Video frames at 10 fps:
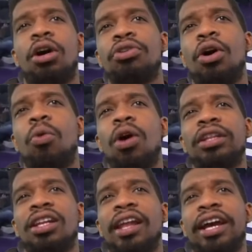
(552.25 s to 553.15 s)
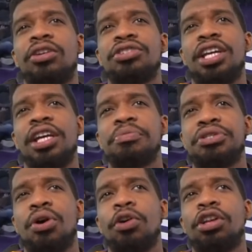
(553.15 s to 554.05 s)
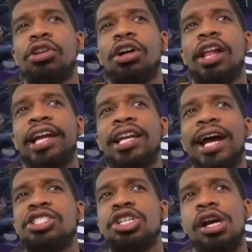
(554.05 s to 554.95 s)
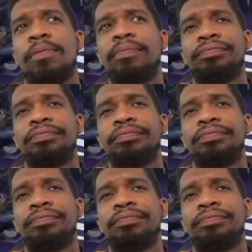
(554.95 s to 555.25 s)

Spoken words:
don't know what the Lakers team is going to look like next year.